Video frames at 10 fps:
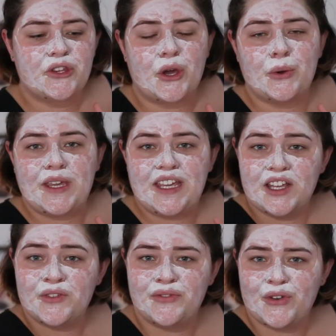go
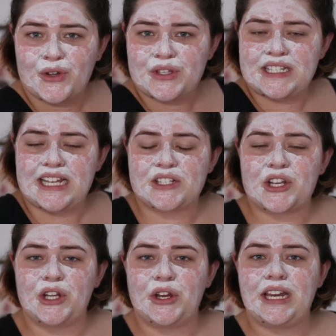headfirst
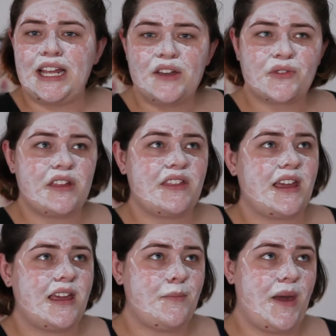into learning
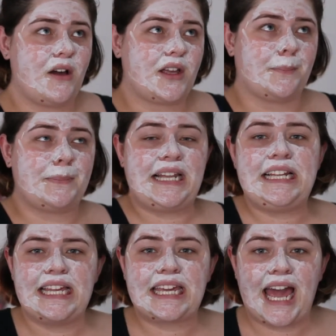everything about
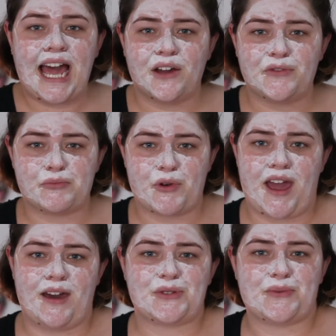completely carved
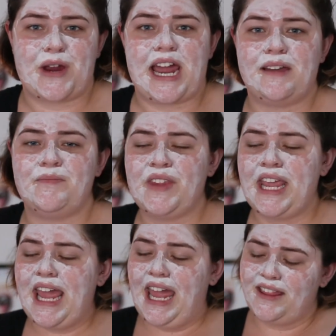brows, right?
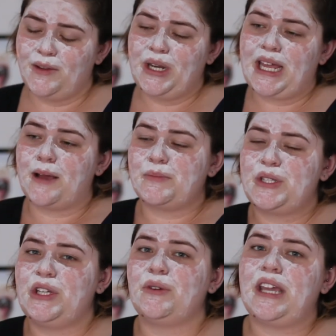And then when it comes
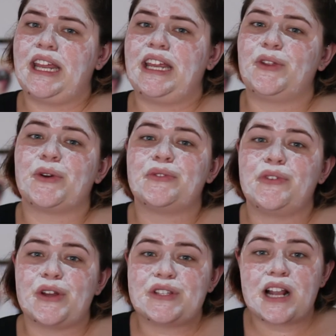to you getting your
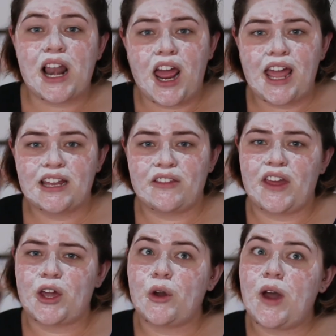first client,
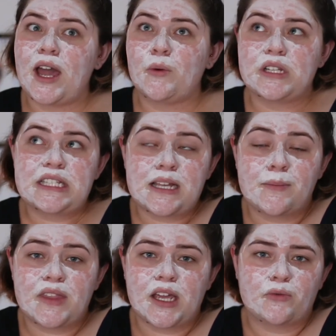they go, I want
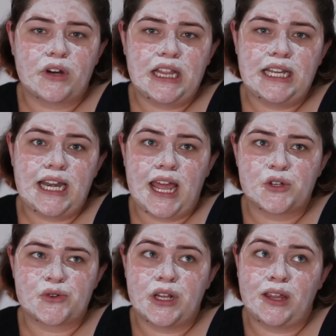something really
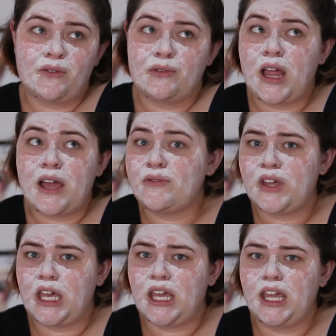natural and
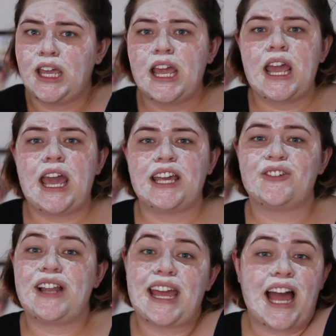fluffy. And
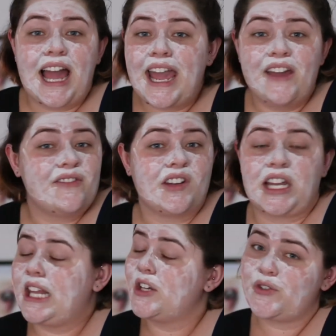you're like, I have
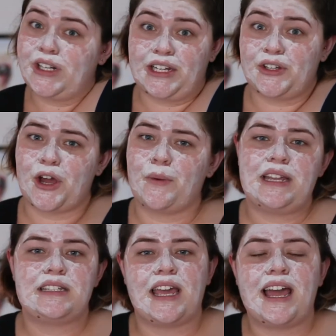literally no
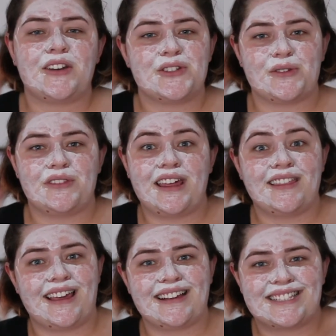idea how to do
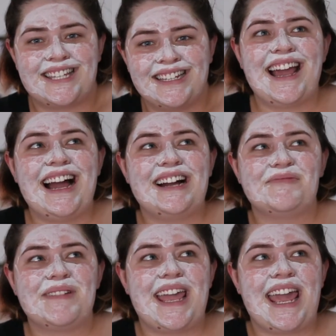that, thanks.
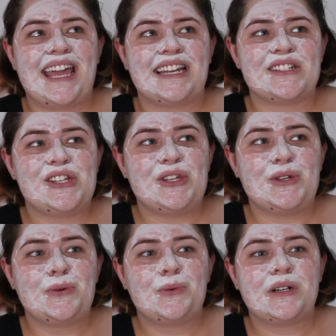And
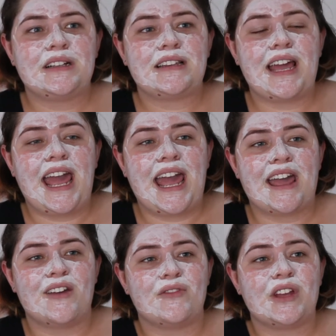you will
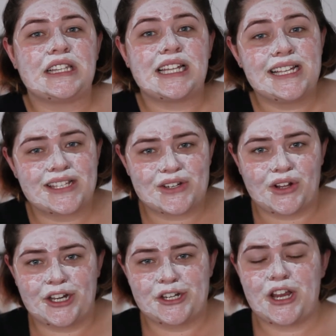have less
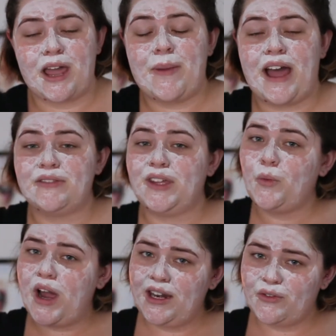knowledge about the
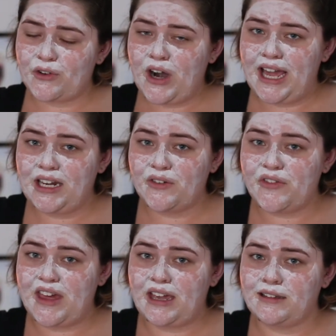wider variety of
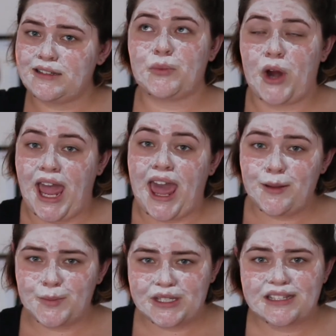things,
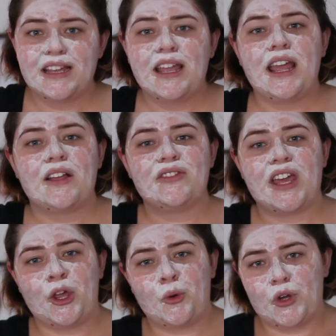perhaps,
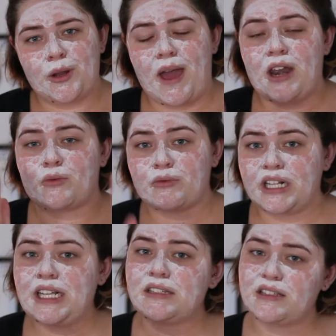than you would about a
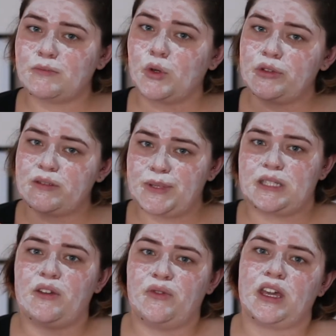really small
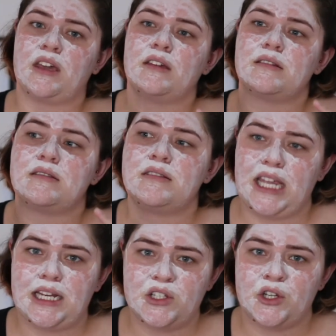specific
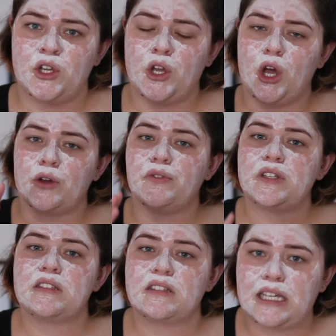set of
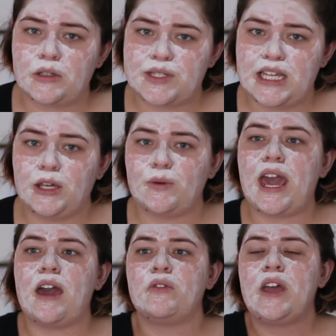skills that you
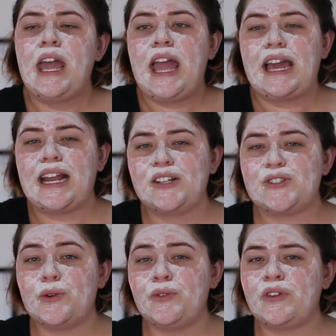have. And I
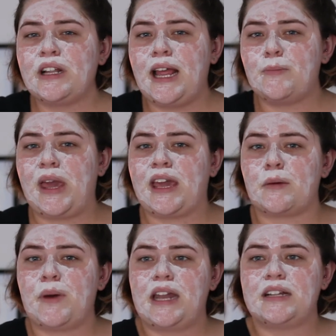do feel like
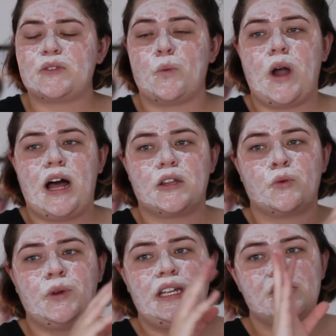makeup artists, while
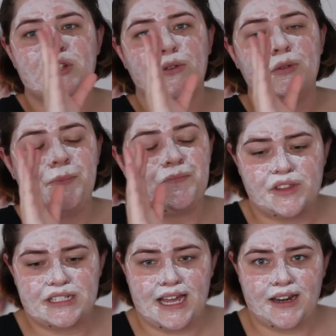we do
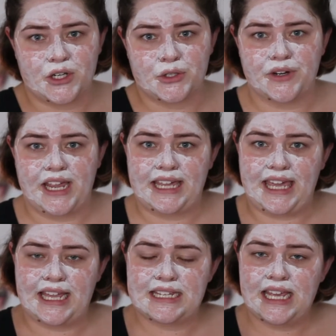further down our career
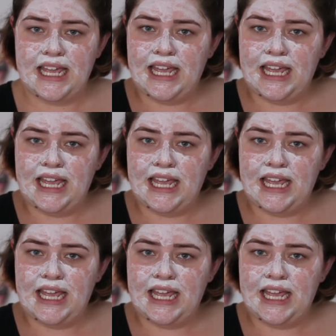get